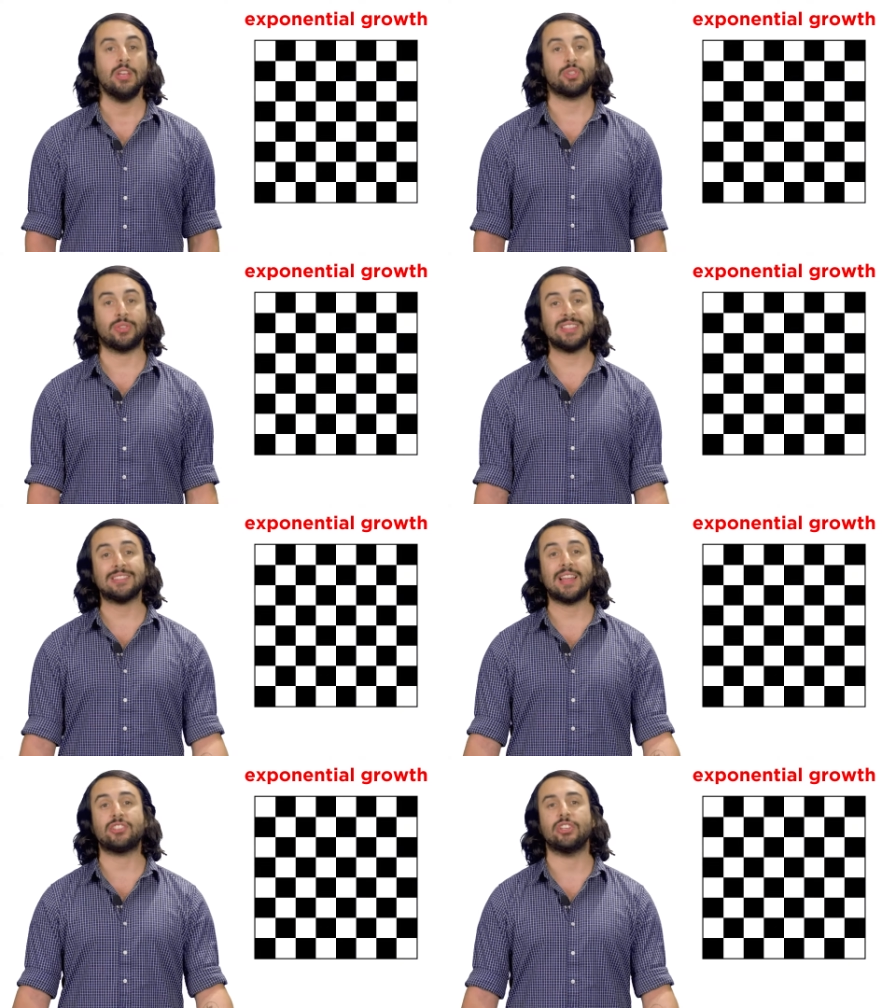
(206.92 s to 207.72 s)
So
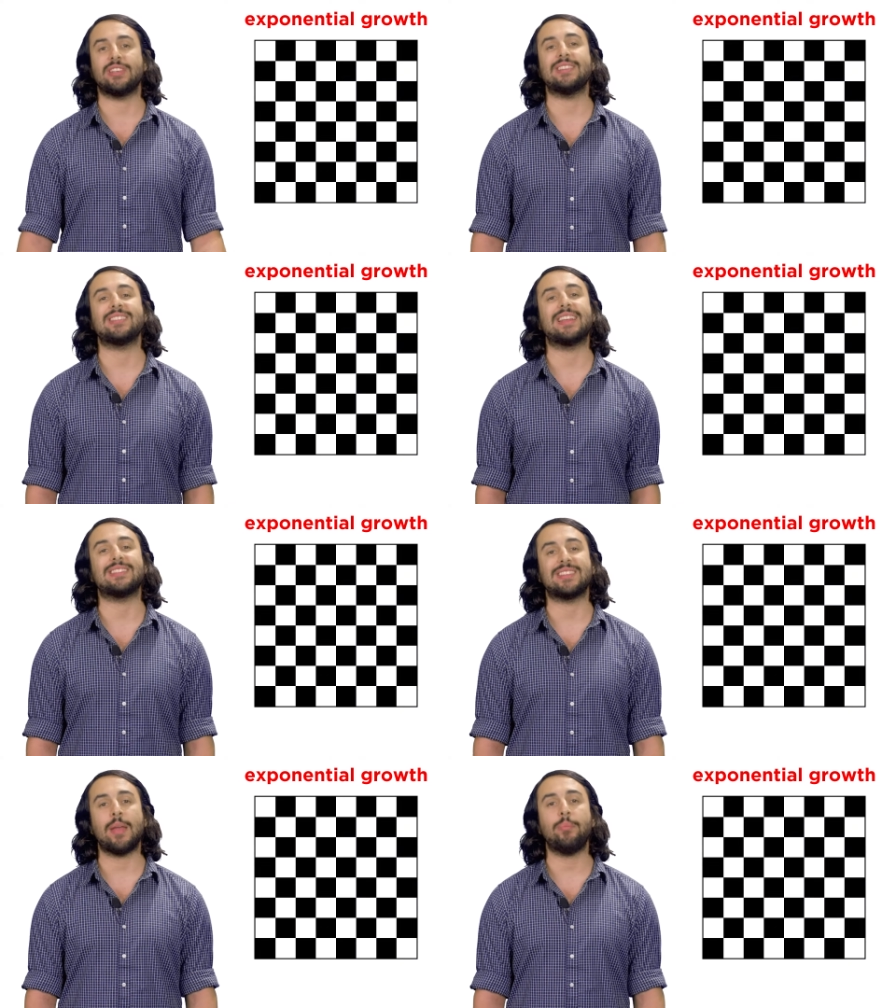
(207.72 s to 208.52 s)
this legend is an
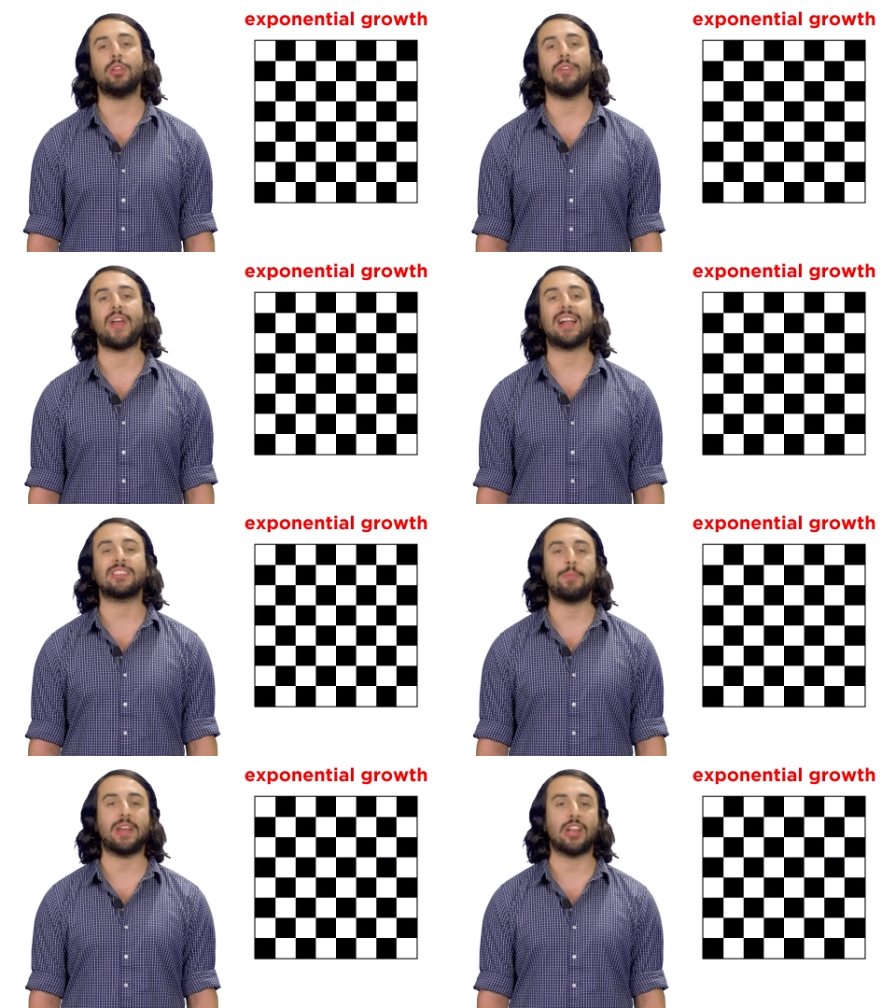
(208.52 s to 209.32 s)
example of
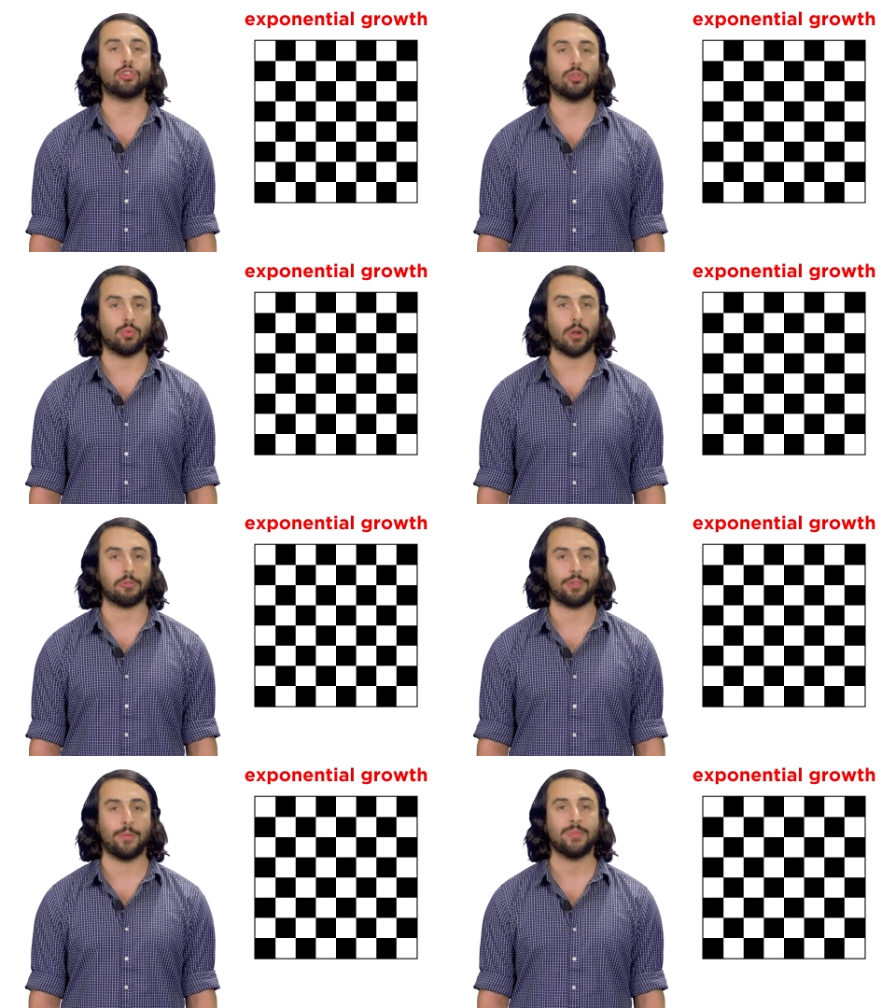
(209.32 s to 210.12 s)
exponential
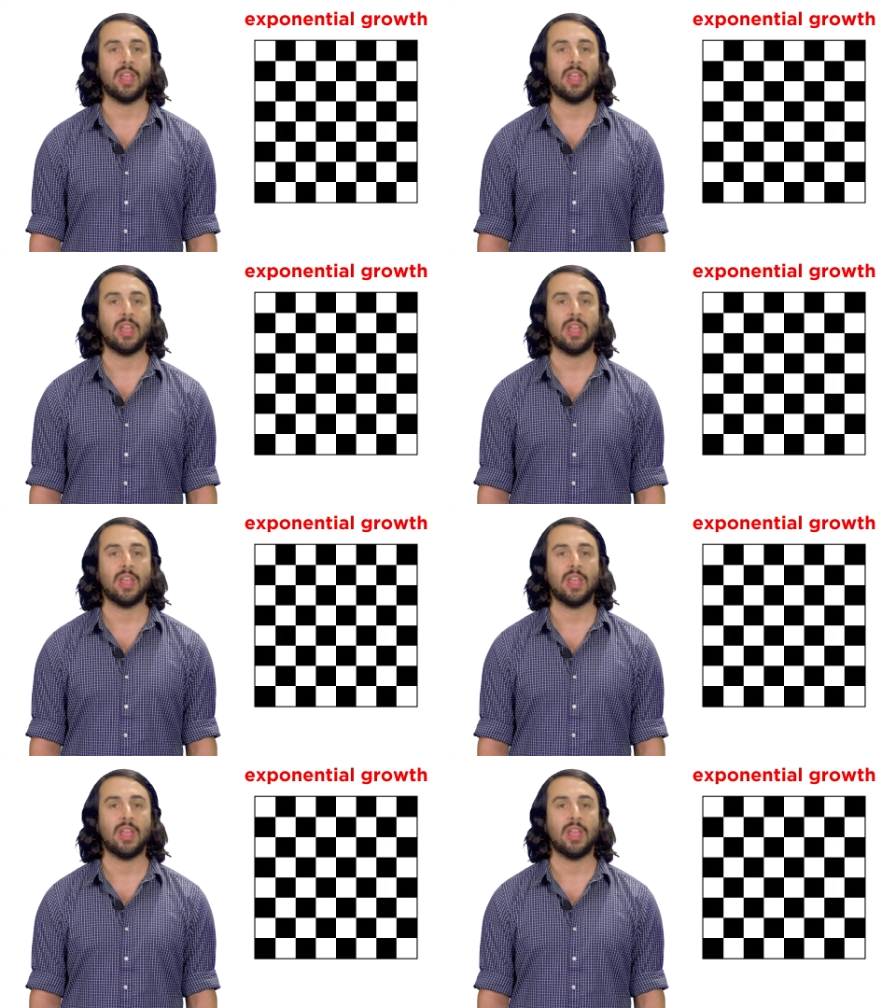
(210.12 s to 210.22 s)
growth.